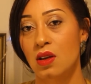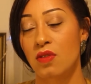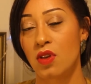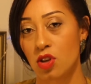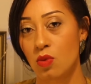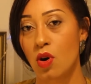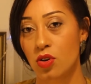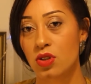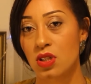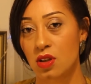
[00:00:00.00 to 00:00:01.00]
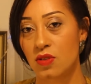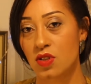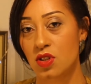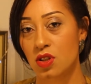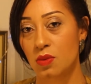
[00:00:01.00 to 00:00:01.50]
that you are good enough
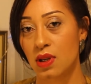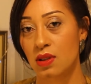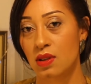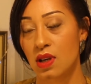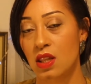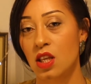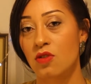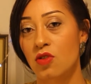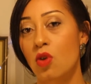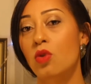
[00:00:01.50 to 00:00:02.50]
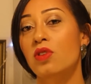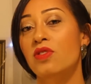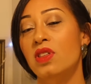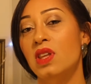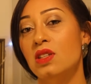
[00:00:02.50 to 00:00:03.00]
to do it, and that you've got all
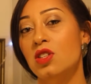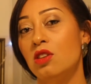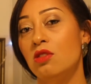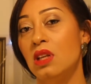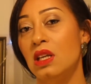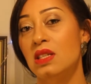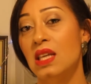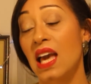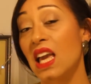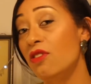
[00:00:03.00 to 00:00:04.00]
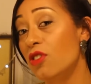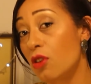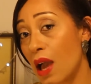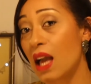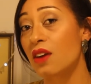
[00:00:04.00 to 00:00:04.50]
of the things that you need to get, if
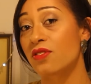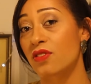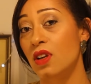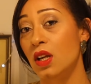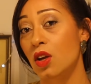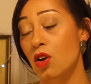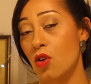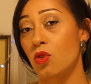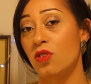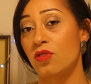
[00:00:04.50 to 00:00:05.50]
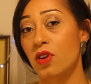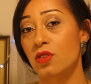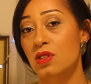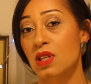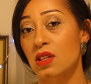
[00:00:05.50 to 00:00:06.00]
you have got all of
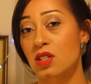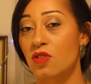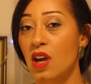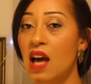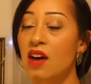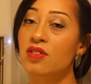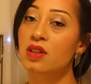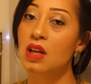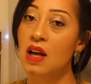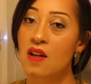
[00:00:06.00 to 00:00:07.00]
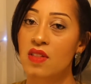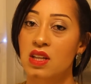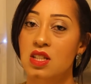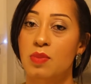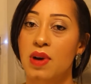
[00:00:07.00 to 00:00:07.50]
those things. If you haven't,
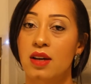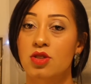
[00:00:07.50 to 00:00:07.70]
then it's about